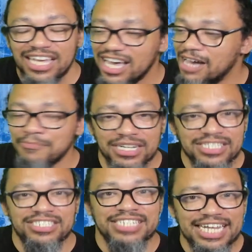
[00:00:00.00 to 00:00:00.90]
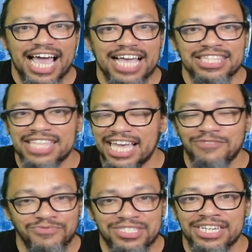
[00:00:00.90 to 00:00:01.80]
among the Jedi.
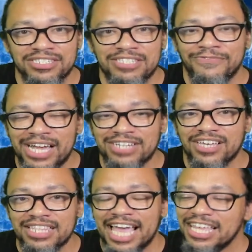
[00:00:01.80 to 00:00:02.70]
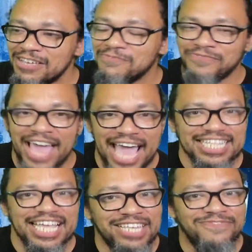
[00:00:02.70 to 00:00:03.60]
They seriously frown on that. In
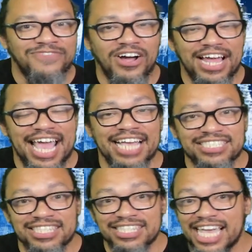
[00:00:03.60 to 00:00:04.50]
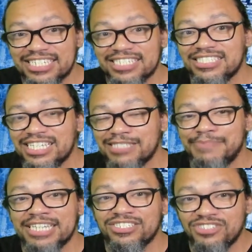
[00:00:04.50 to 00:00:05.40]
fact, as far as Legends, the
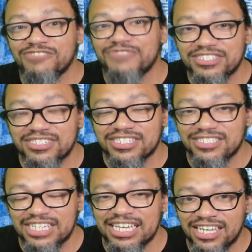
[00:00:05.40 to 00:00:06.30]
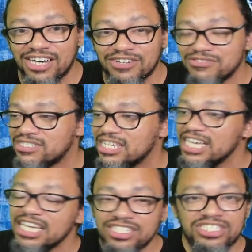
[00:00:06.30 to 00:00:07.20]
expanded universe it goes,
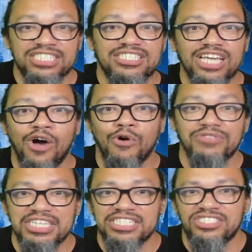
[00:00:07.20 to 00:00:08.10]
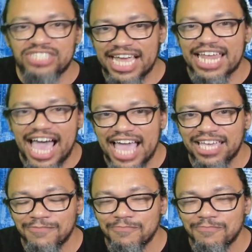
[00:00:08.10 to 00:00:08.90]
she's the only Jedi,